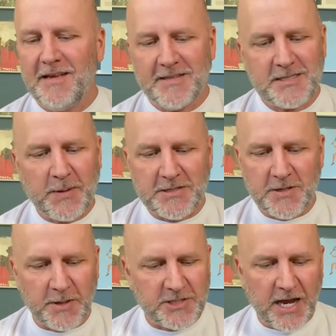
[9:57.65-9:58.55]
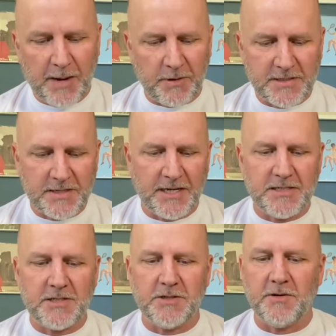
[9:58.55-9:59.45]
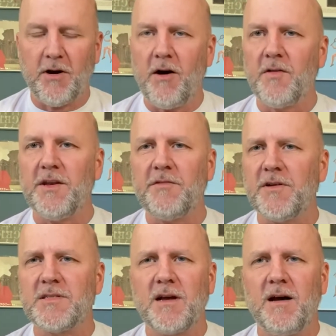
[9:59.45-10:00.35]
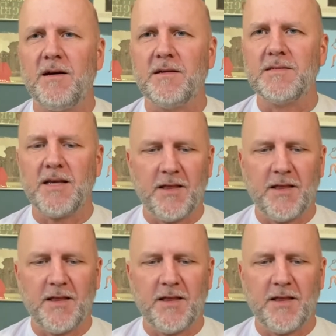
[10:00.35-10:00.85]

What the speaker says: spend so much time listening to all the different songs.